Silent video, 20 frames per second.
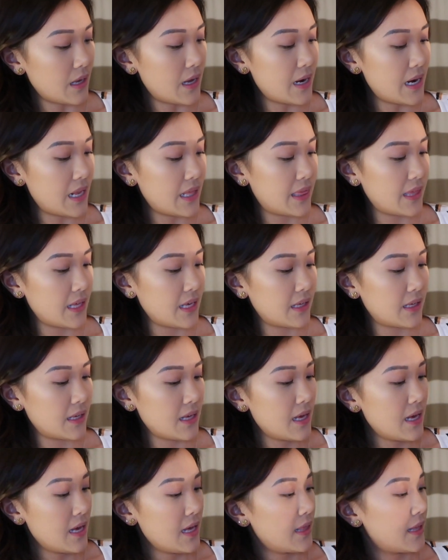I think
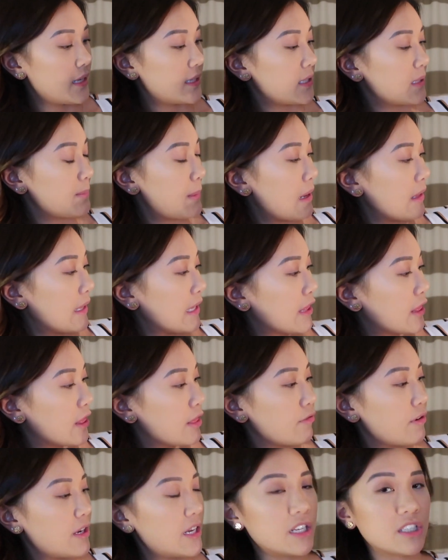this is about like
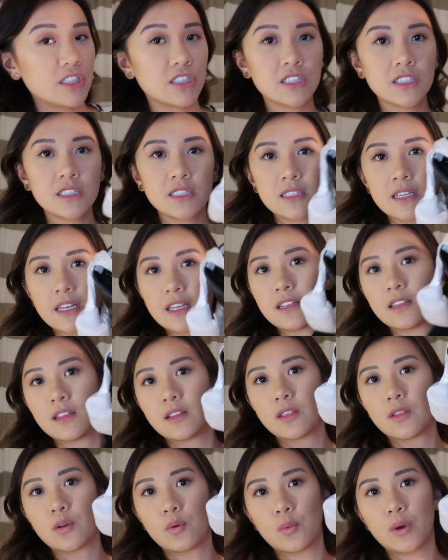3 inches, like
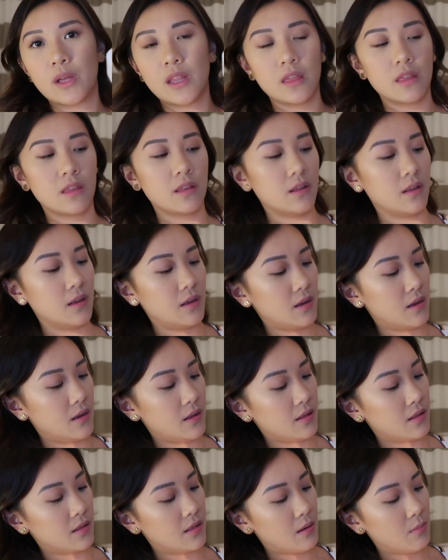the width.
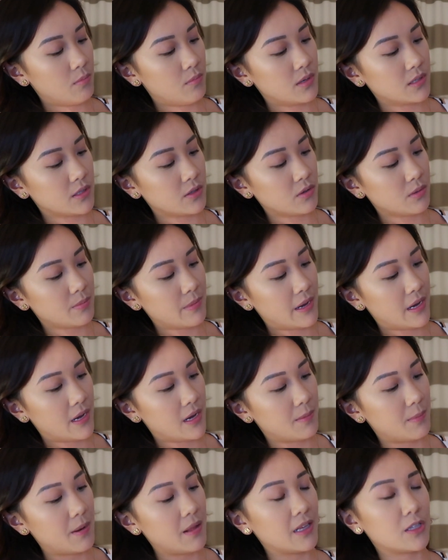I'm measuring with my
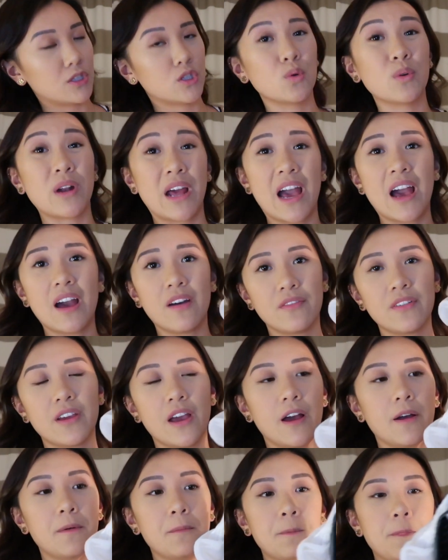hand, about like 2.5,
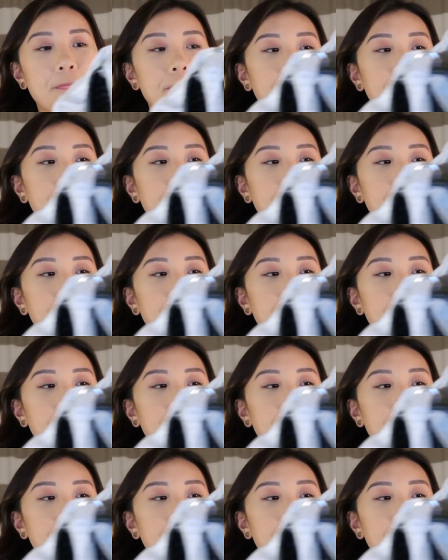yeah.